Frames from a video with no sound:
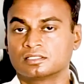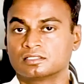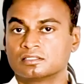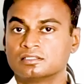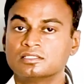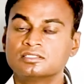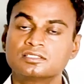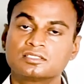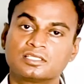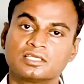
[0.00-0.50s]

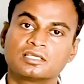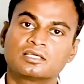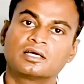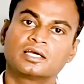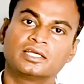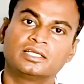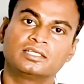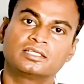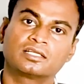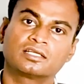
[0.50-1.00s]
This
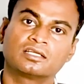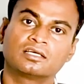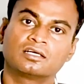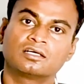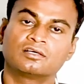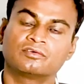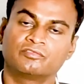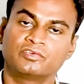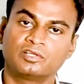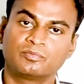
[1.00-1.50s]
theca
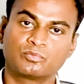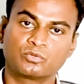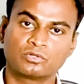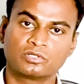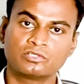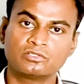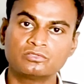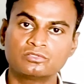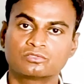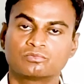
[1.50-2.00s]
interna will
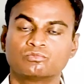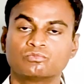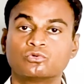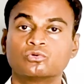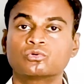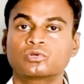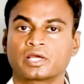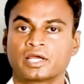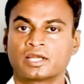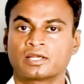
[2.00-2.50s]
produce
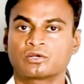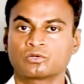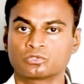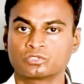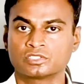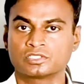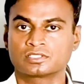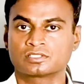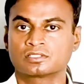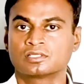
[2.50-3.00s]
more
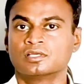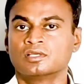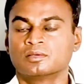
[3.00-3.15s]
androgens.